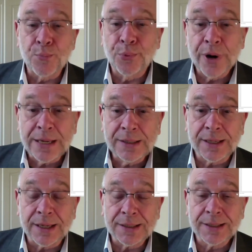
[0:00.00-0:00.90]
brings
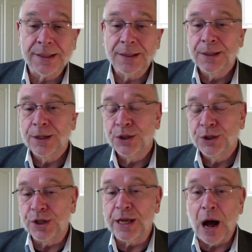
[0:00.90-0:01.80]
us
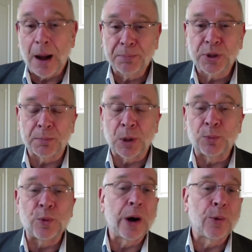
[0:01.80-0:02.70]
to the
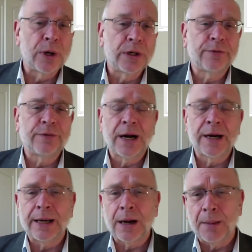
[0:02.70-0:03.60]
optimum, where we're
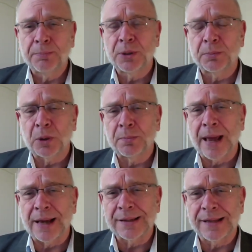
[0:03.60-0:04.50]
defining optimum
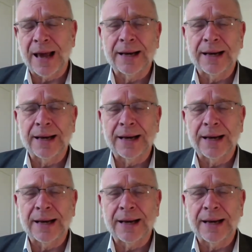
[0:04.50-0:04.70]
as that